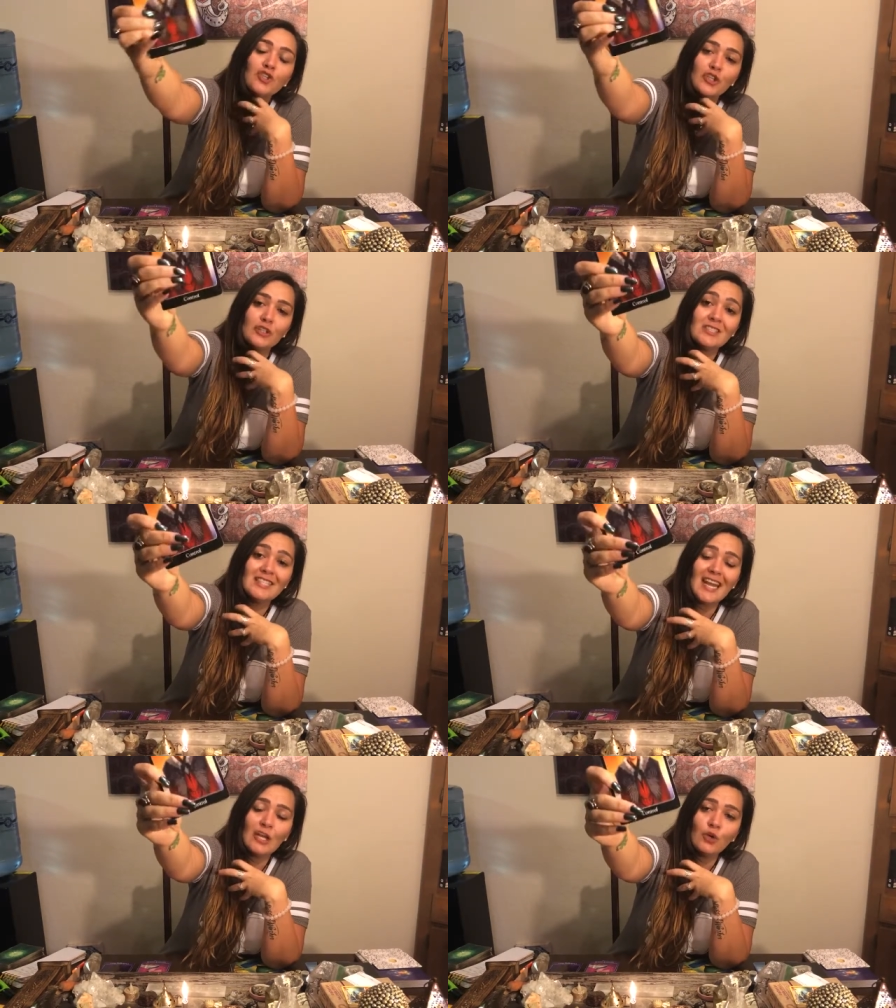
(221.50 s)
You're
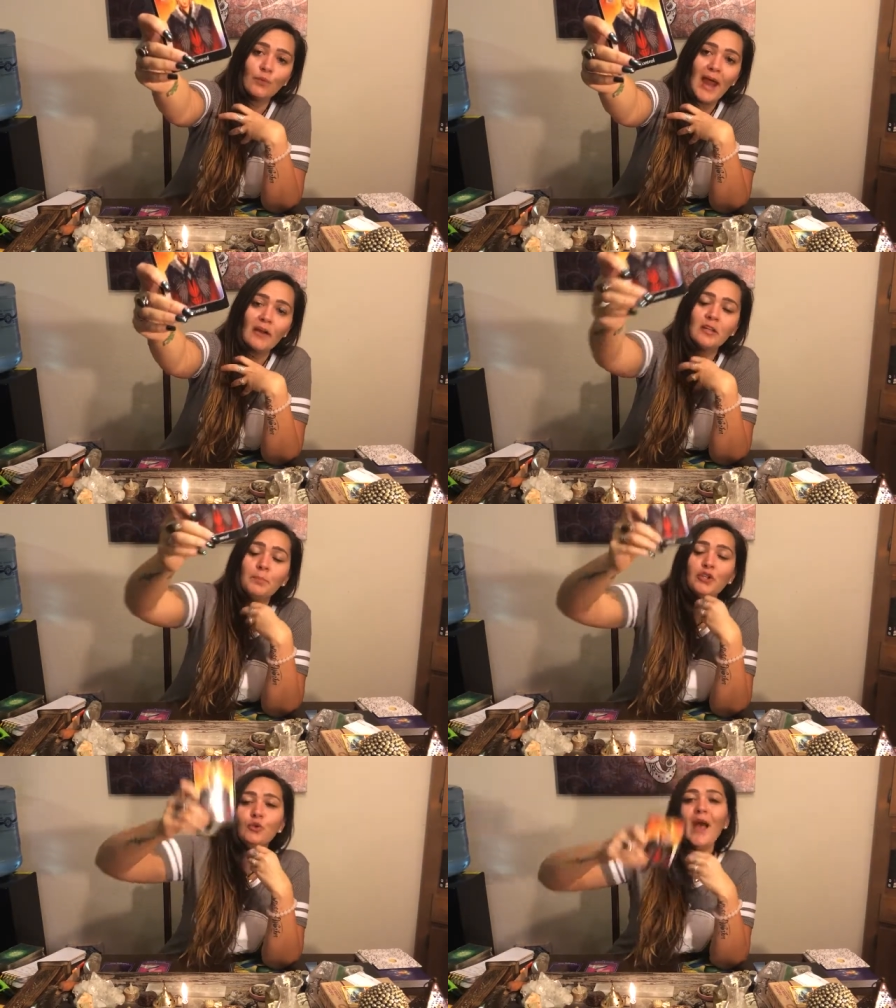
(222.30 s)
staying
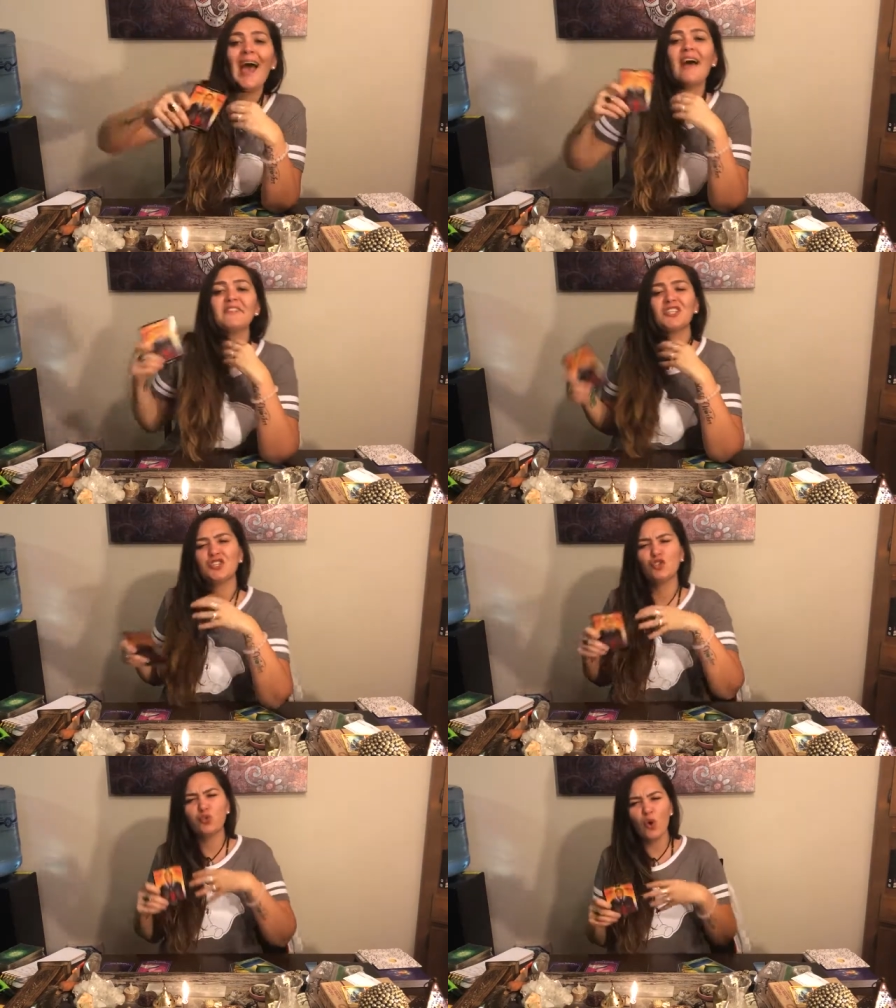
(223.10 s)
grounded, but you have to
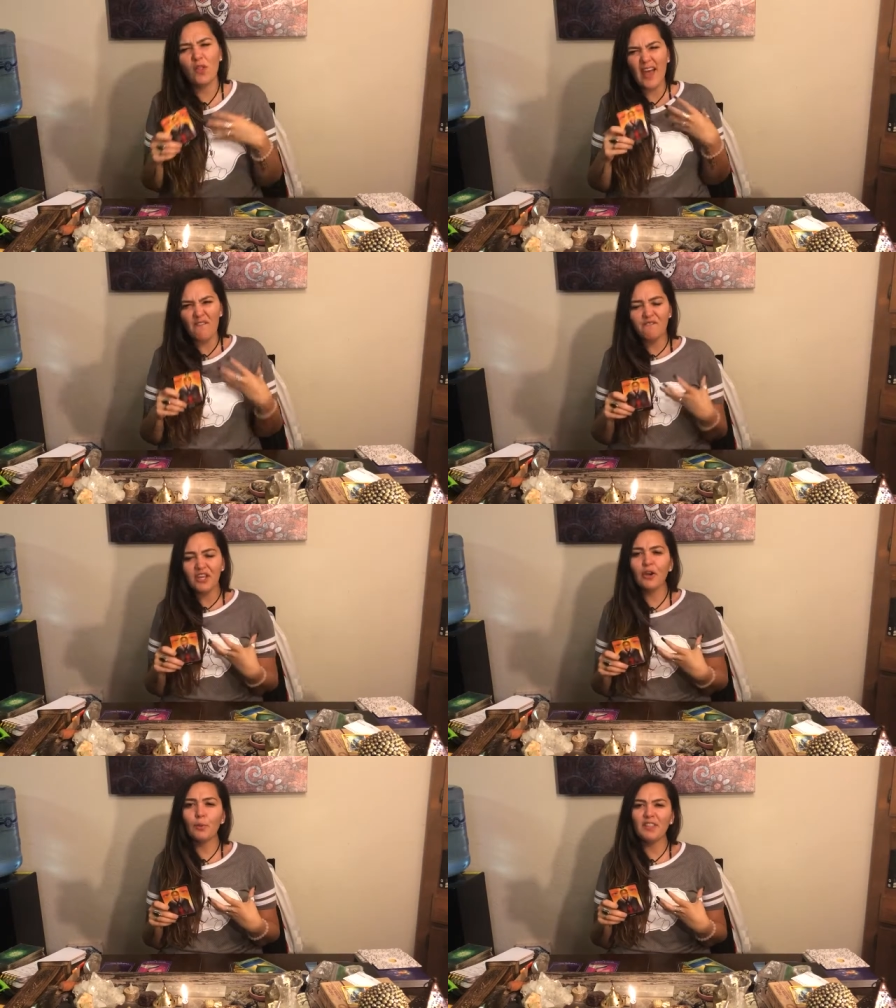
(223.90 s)
control that
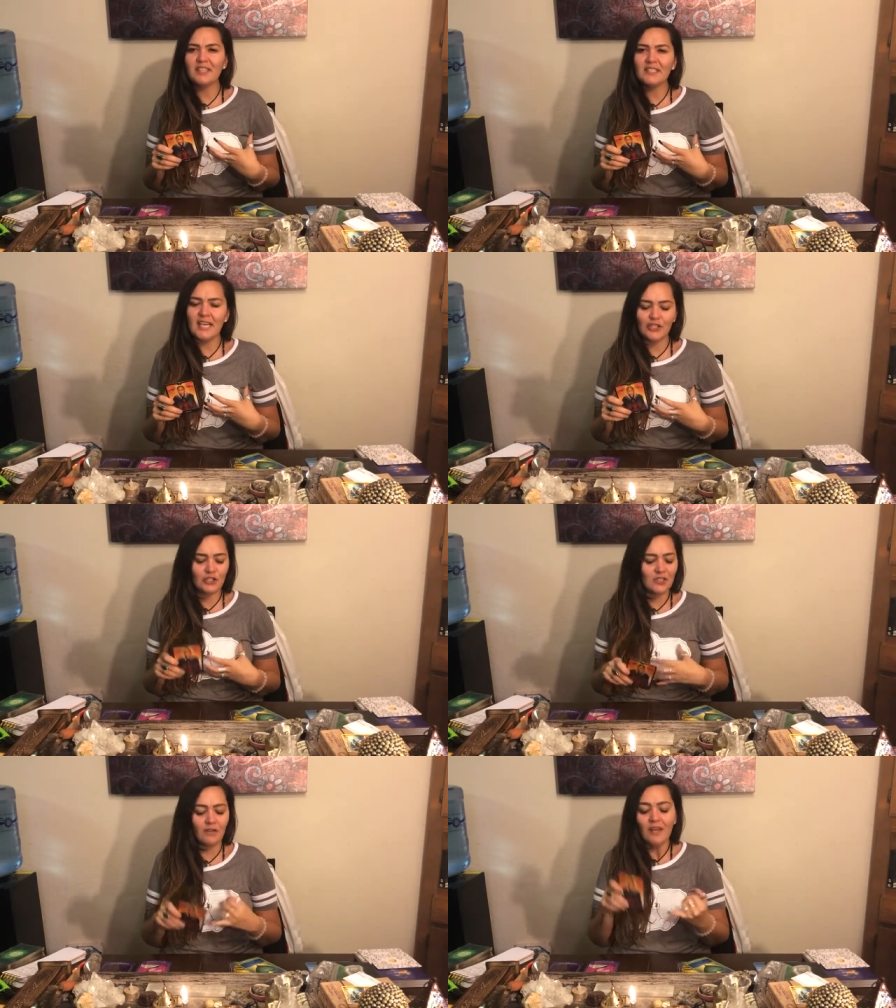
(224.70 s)
fear within inside
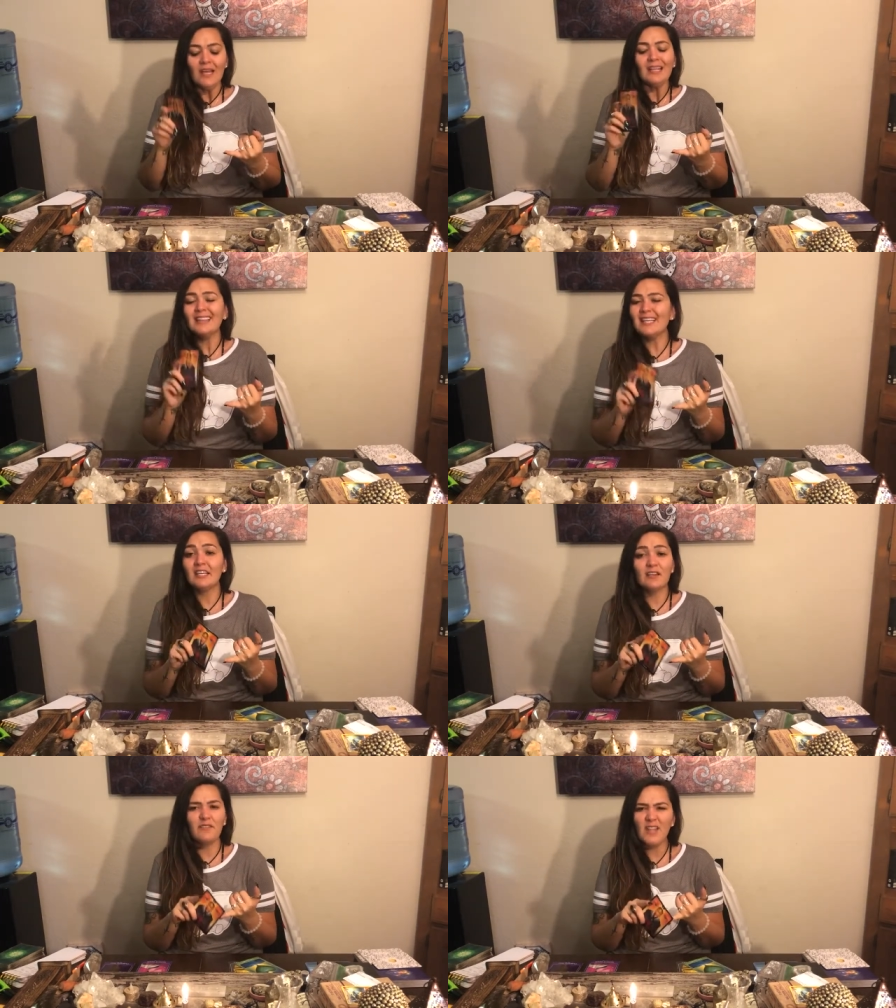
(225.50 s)
yourself,
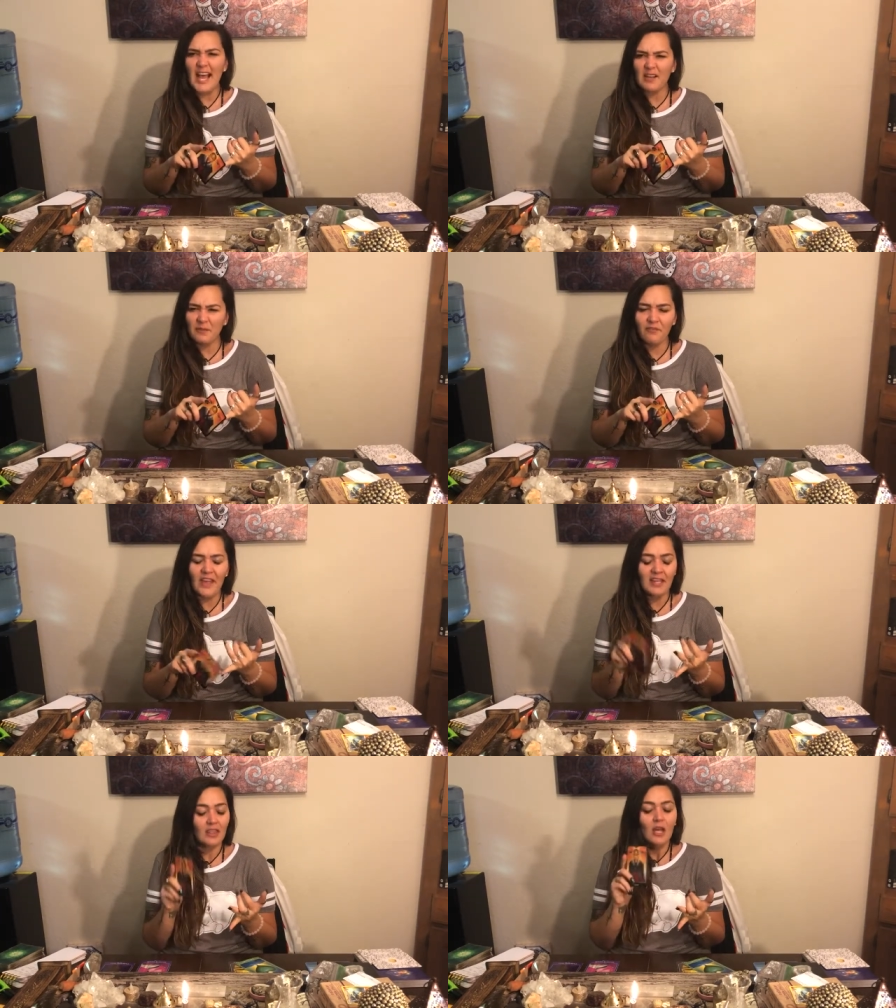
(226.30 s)
thinking of lack of
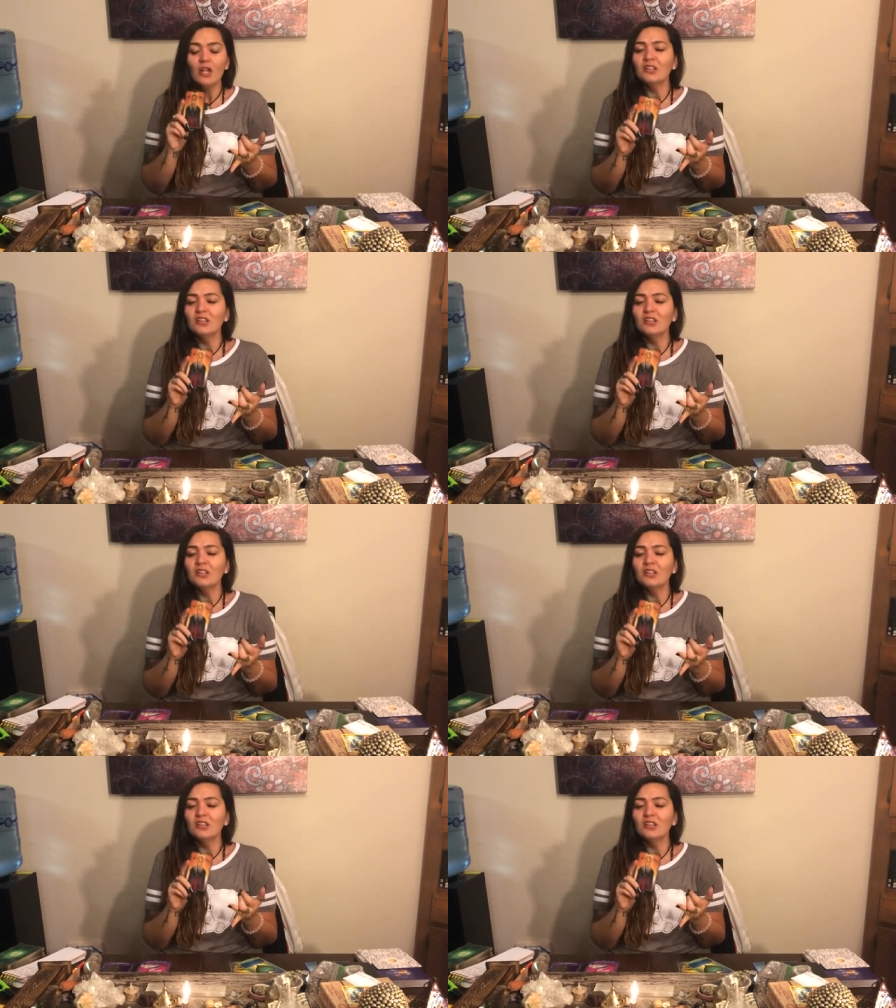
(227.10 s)
faith,